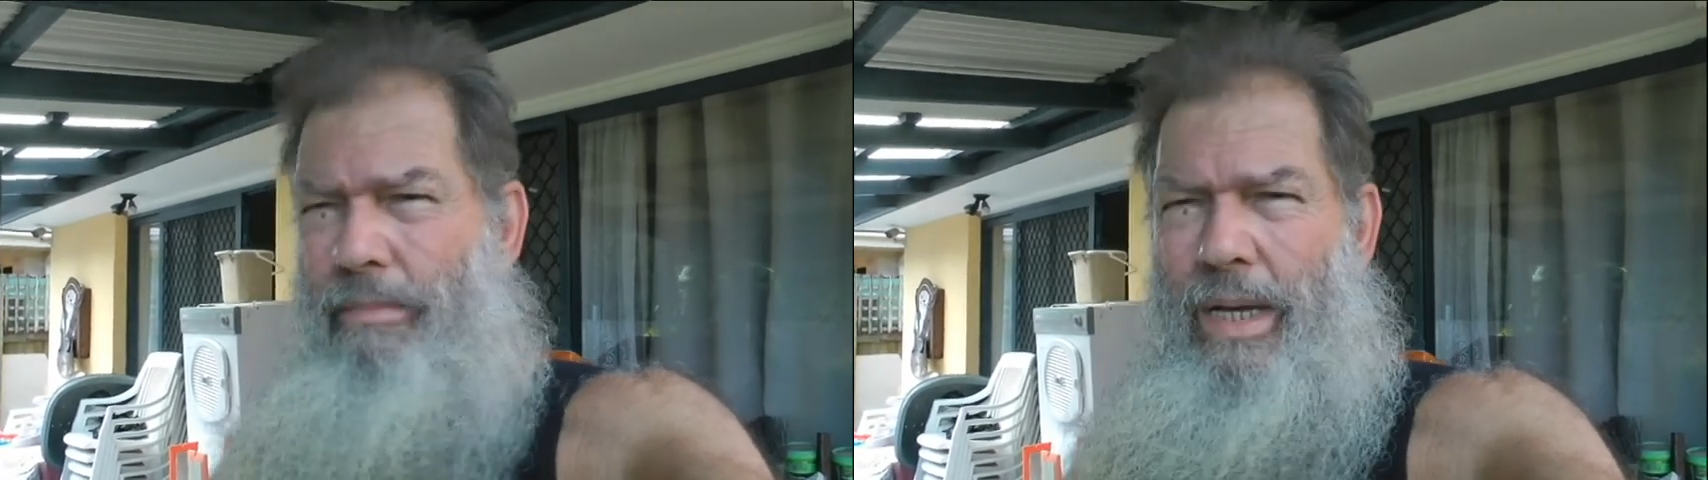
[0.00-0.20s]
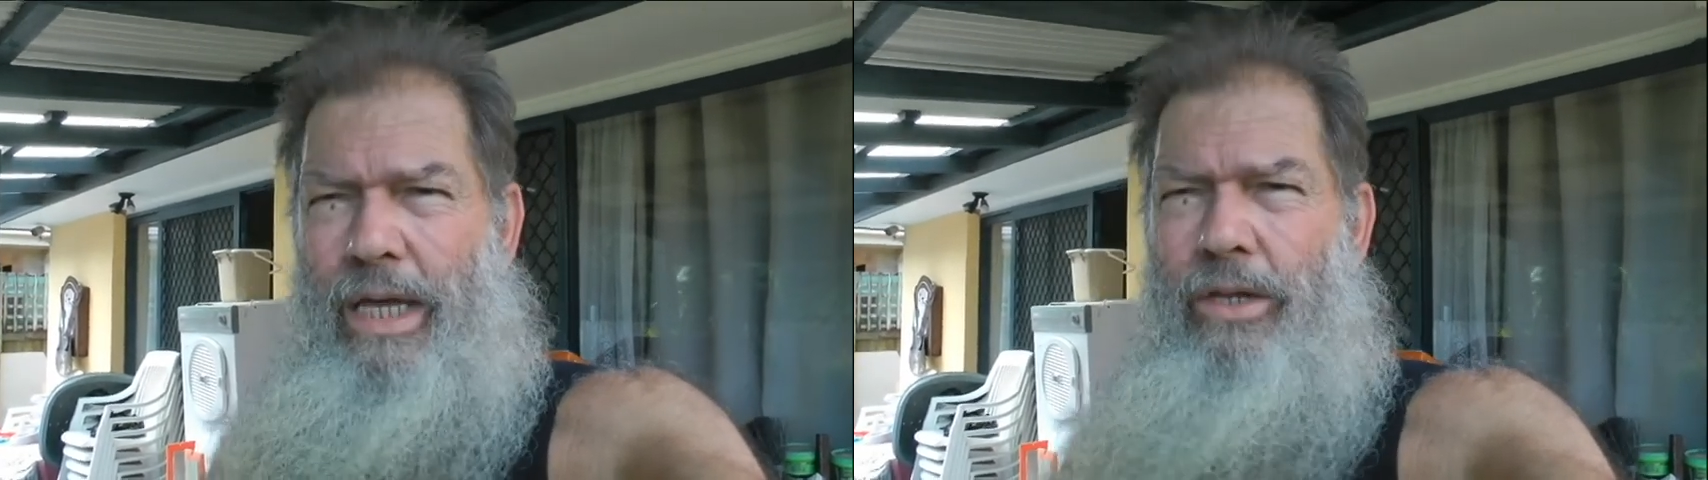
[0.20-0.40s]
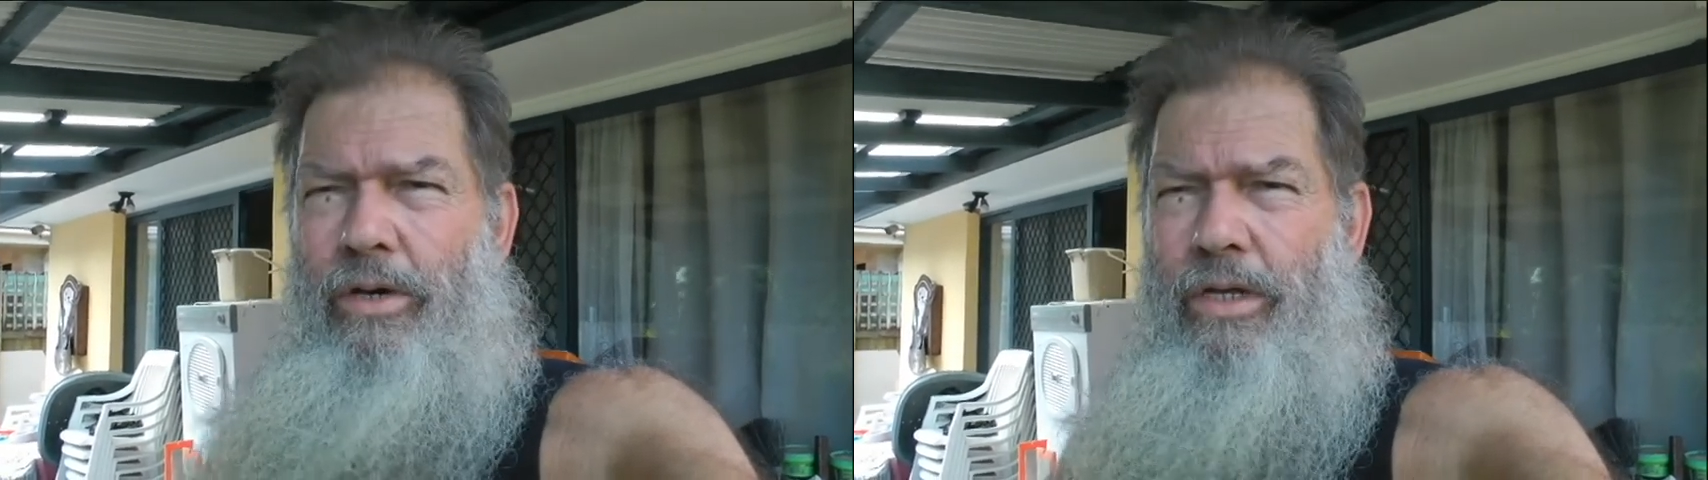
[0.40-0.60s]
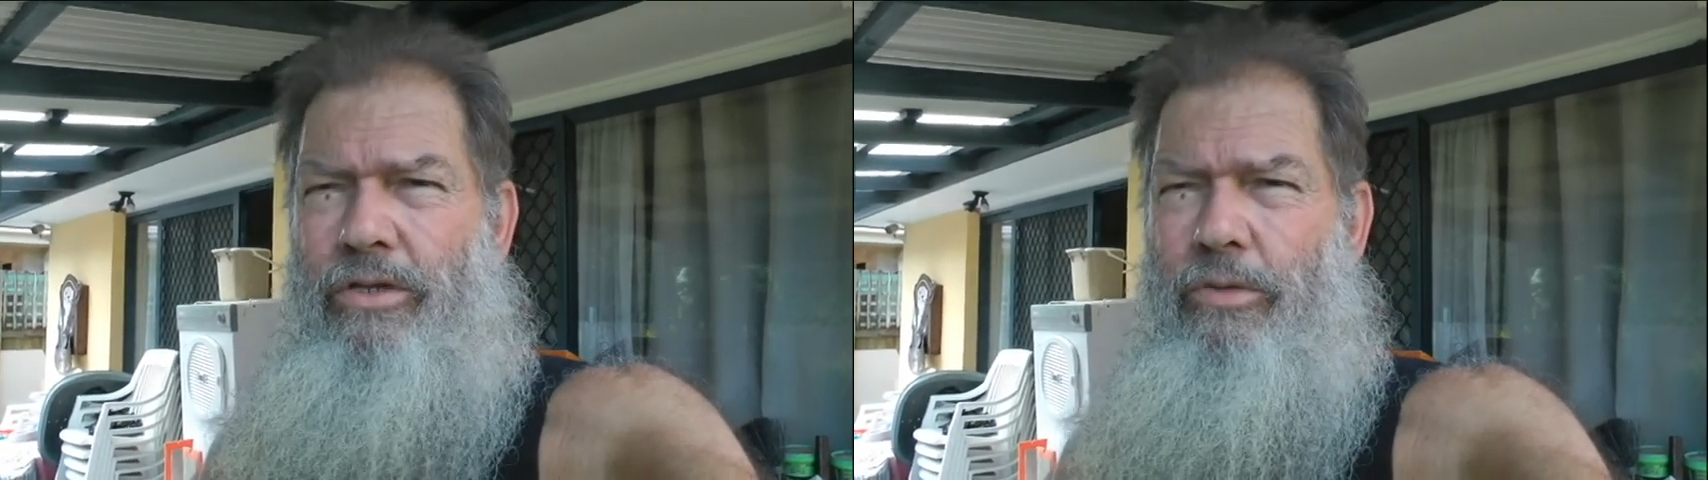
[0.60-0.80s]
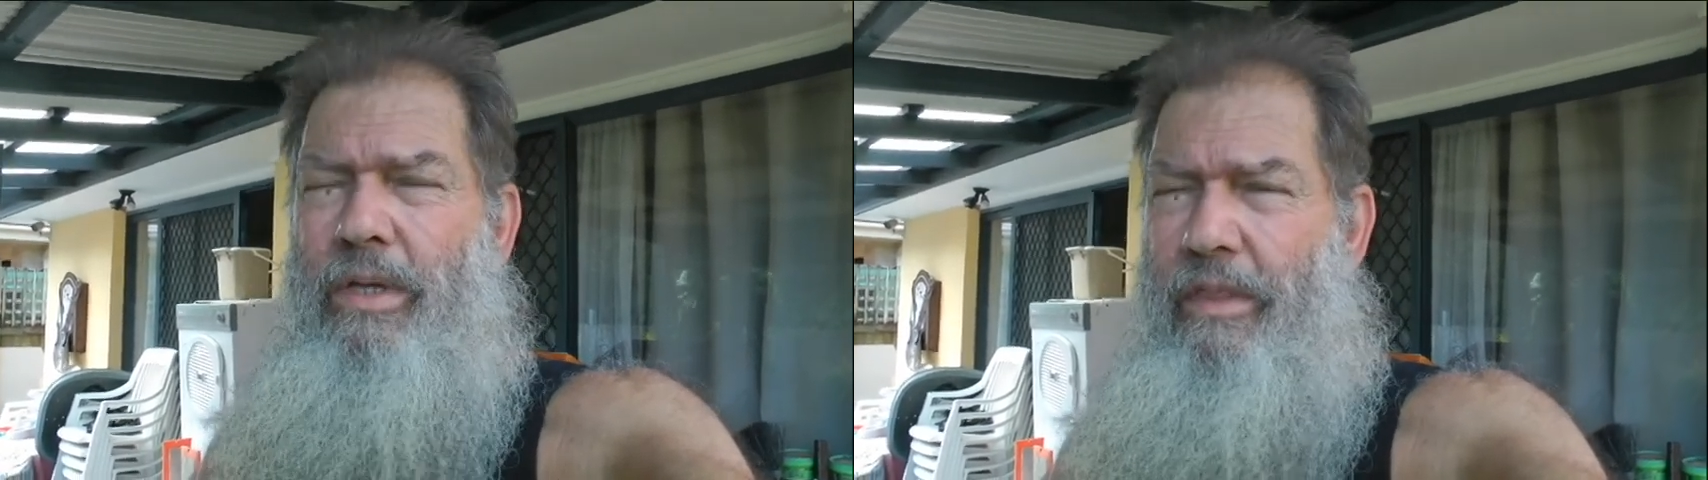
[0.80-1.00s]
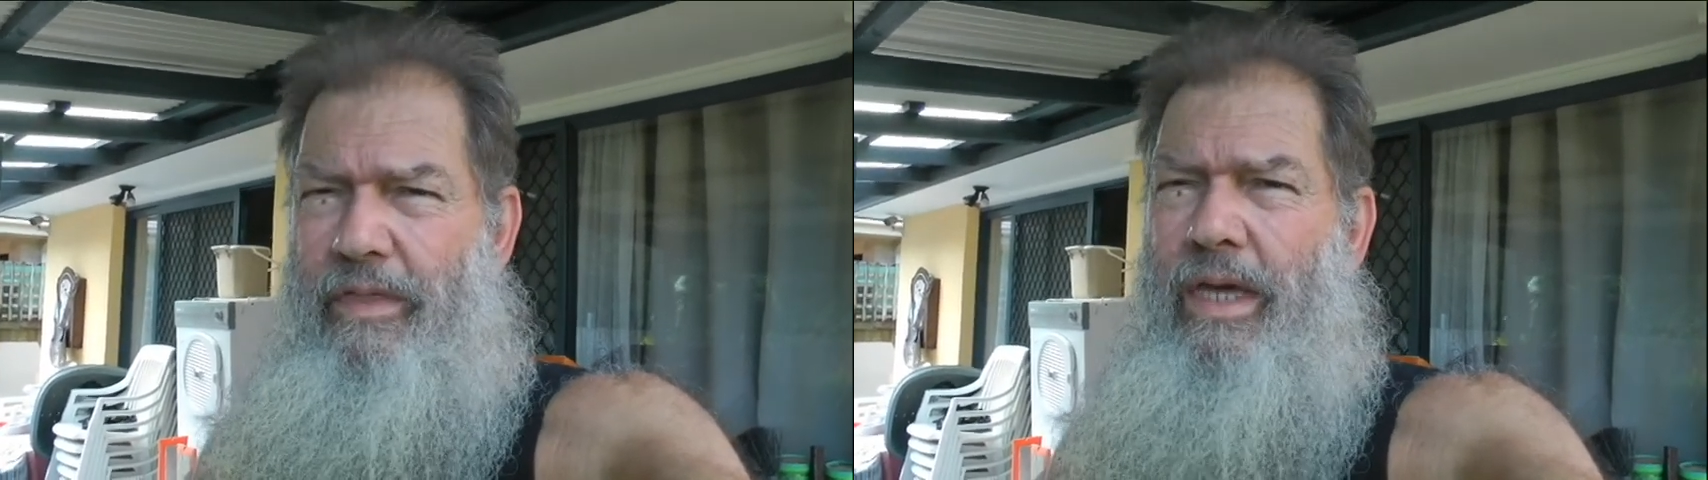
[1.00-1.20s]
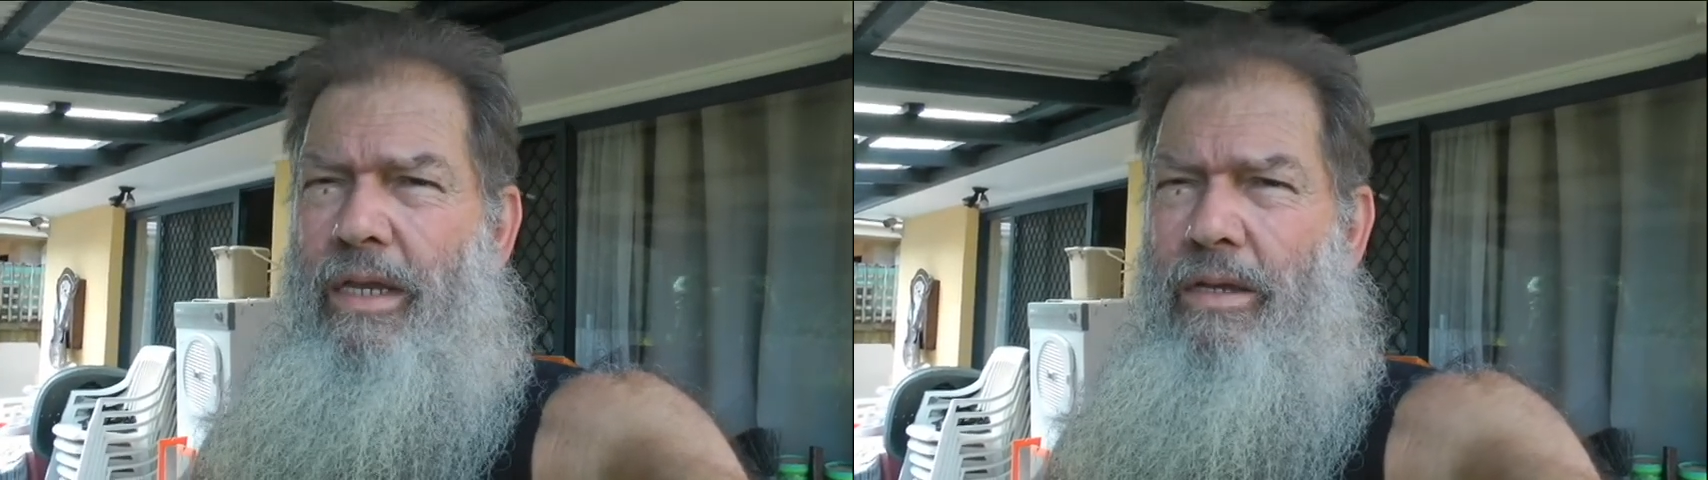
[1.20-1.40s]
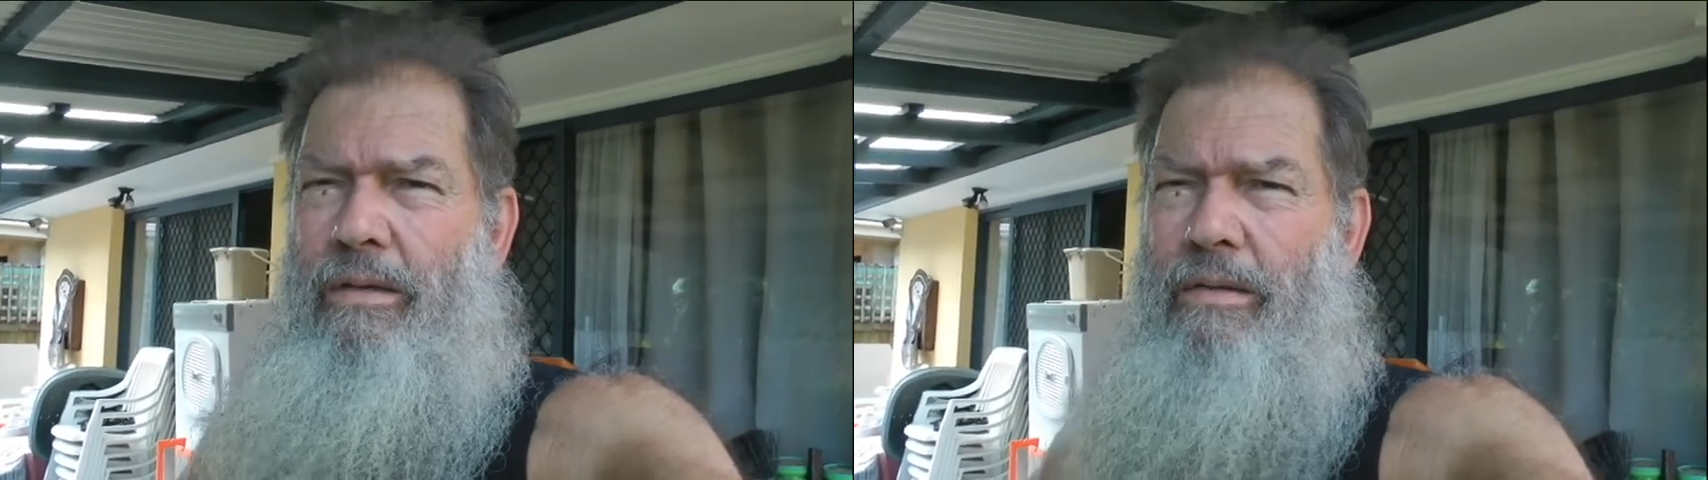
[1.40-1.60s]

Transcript: may need to be thin